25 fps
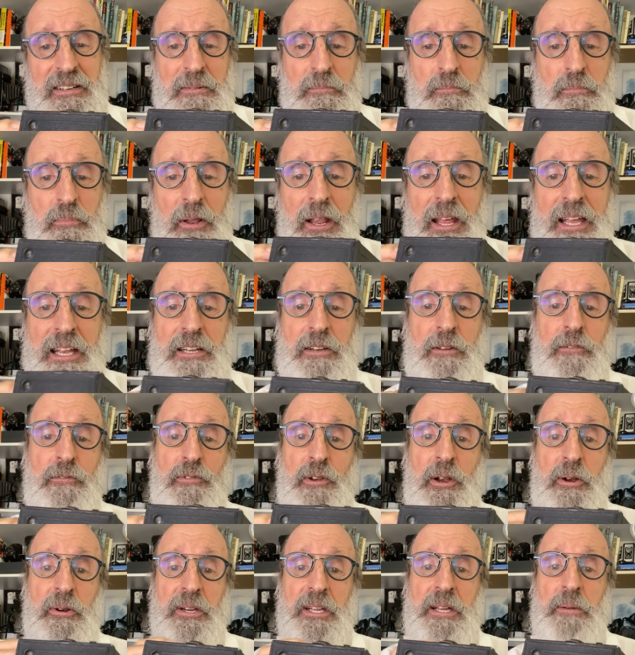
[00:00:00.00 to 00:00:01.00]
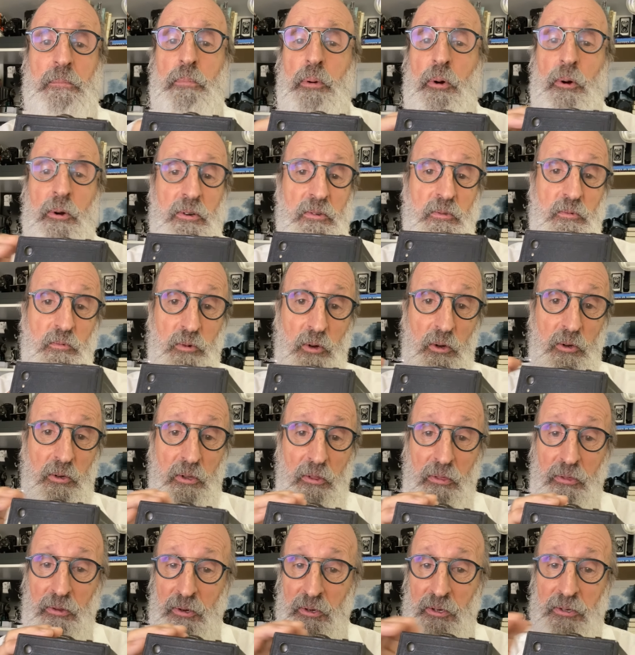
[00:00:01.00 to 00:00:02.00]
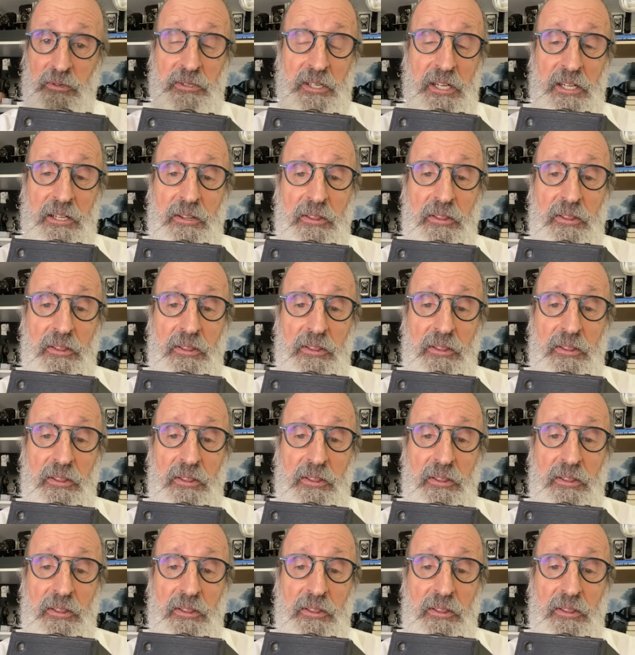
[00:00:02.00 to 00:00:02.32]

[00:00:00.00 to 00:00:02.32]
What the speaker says: played a very important role through